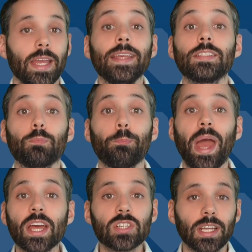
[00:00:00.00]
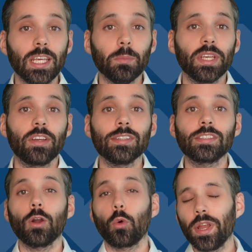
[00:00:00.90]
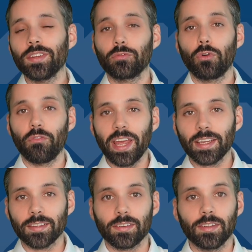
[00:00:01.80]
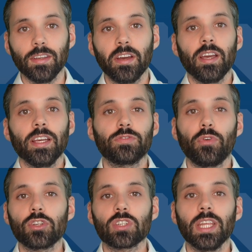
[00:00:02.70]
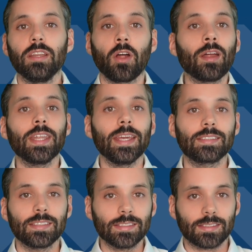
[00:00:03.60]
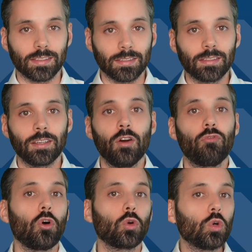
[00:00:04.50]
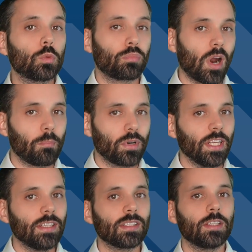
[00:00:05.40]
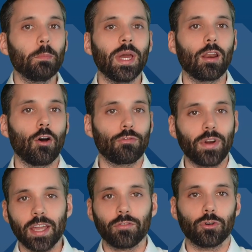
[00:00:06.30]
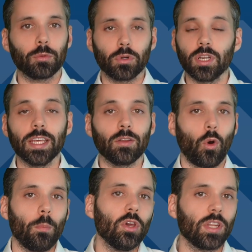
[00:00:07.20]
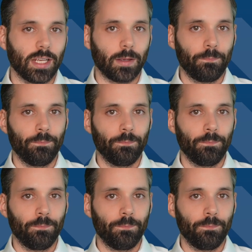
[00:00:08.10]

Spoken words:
Especially because your risk for vacancy is virtually non-existent for good properties in the middle of Frankfurt, Berlin or Munich.